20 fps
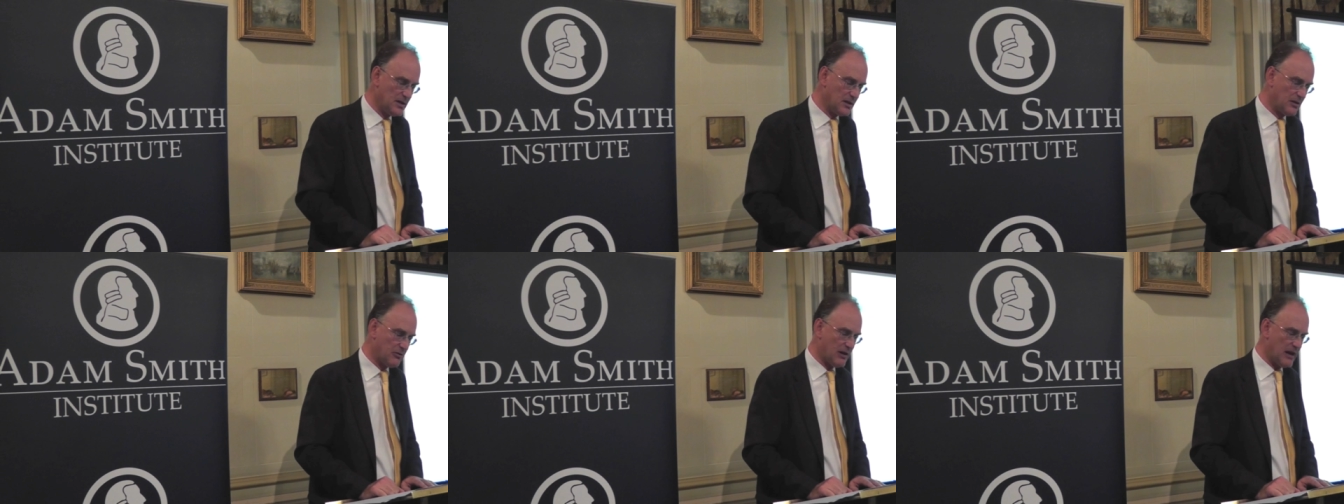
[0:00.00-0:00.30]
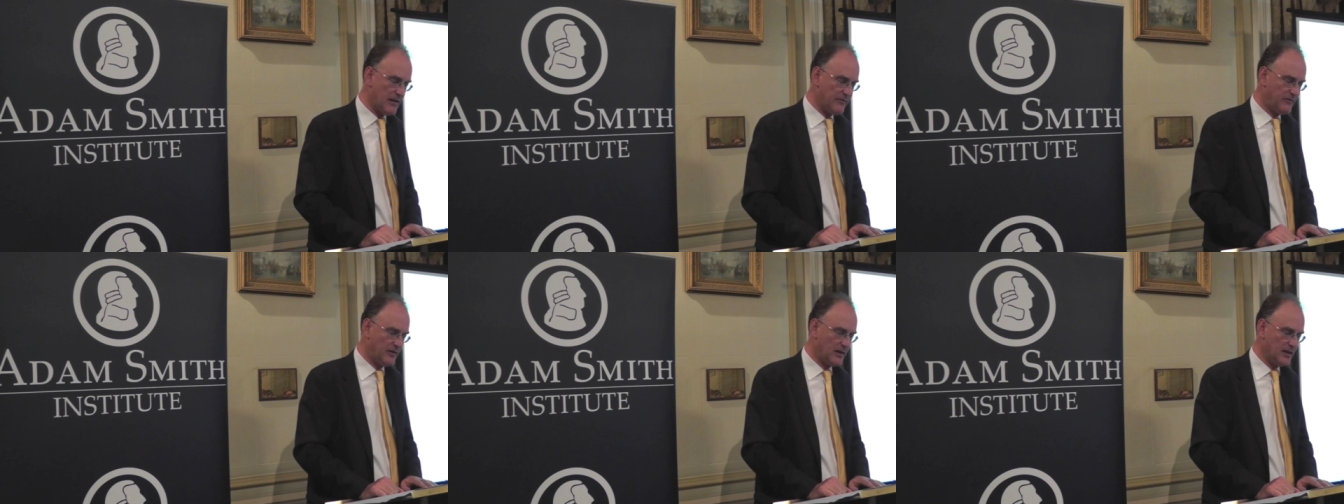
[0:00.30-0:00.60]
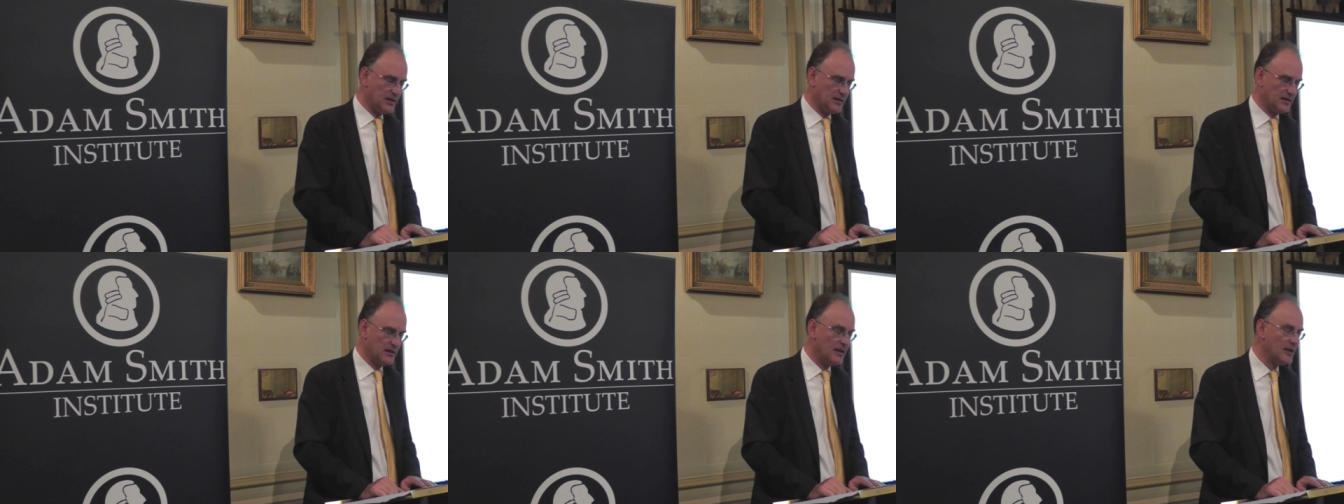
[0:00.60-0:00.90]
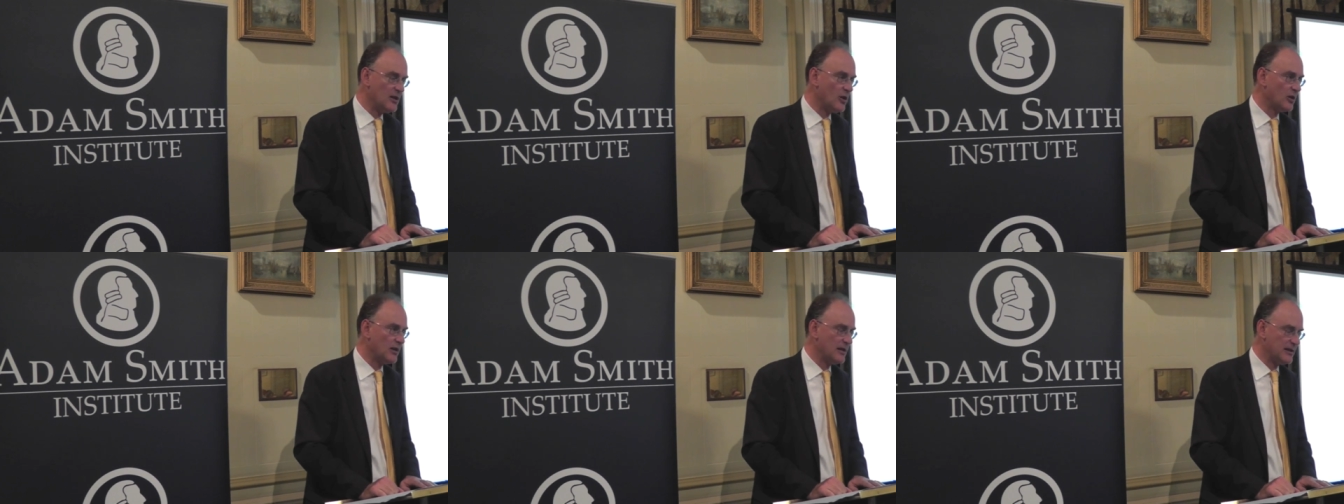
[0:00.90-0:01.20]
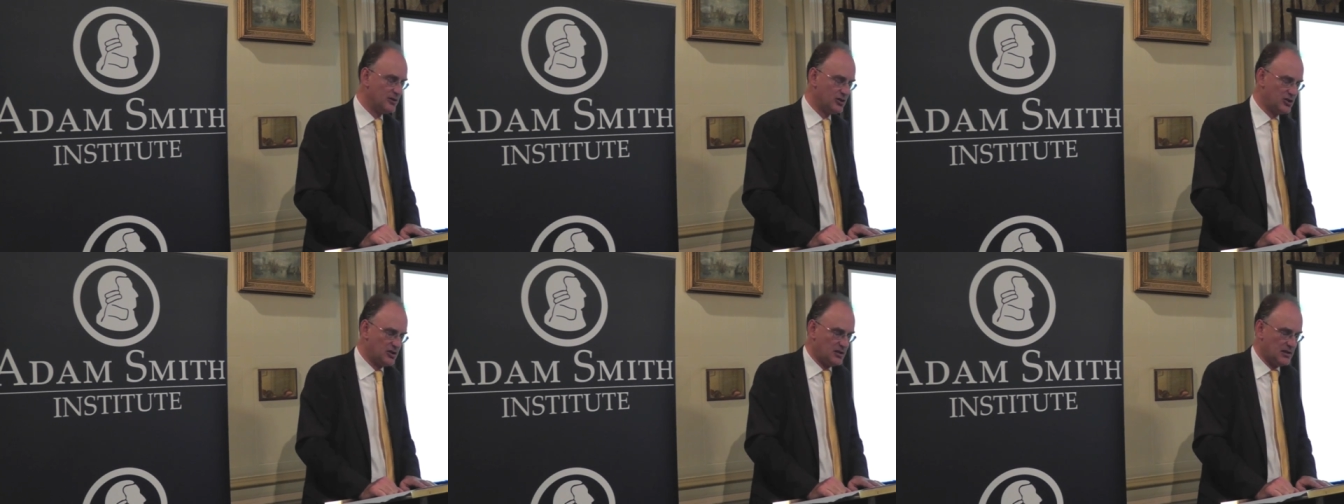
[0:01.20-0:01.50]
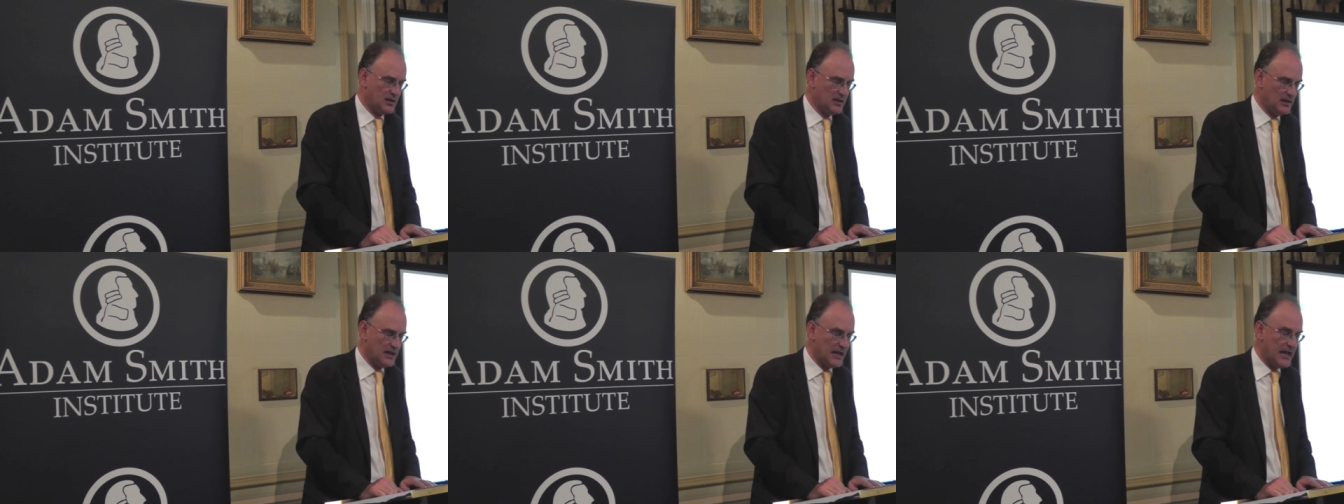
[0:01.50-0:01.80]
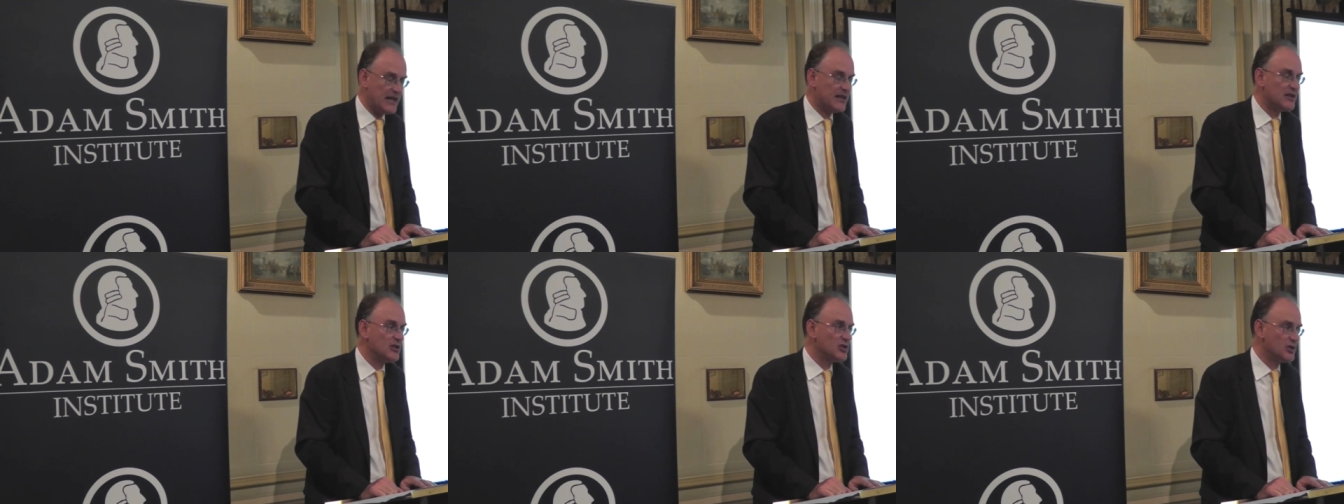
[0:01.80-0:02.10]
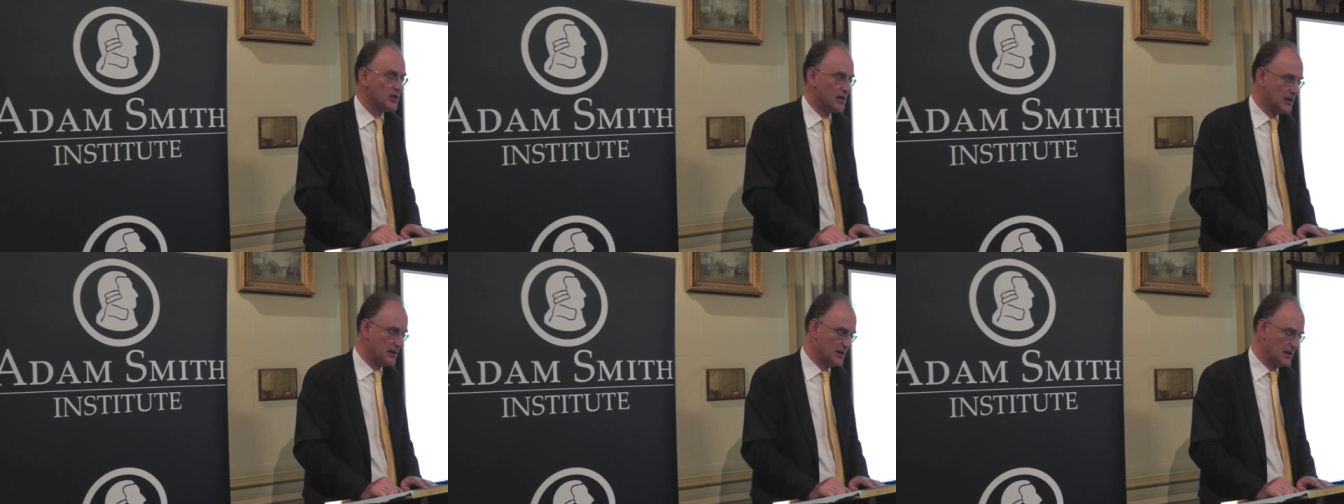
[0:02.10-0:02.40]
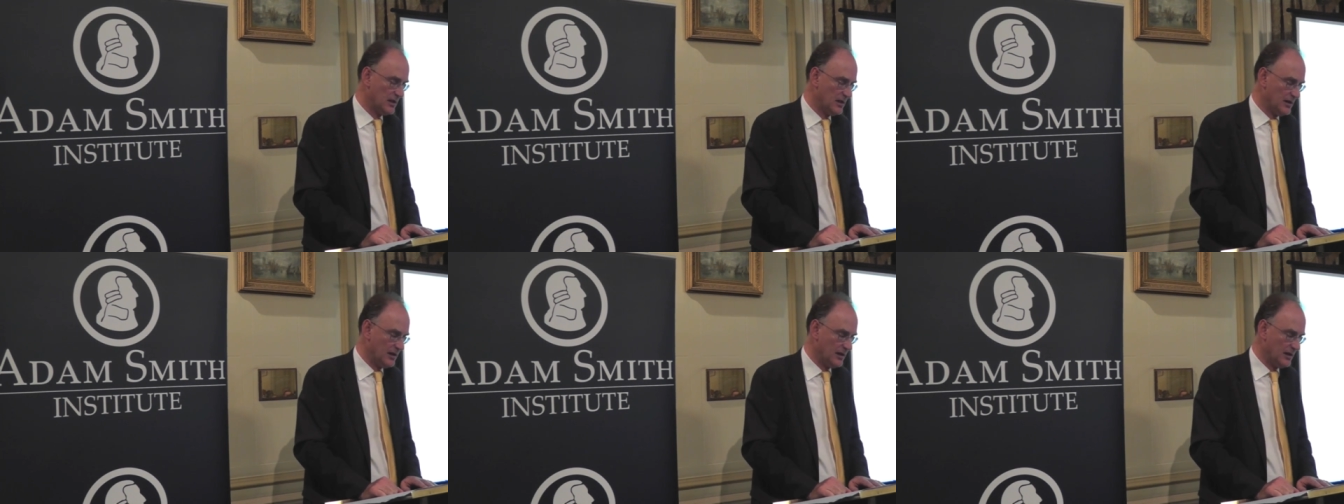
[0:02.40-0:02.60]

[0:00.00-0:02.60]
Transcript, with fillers: the graphite, the knowledge, and the energy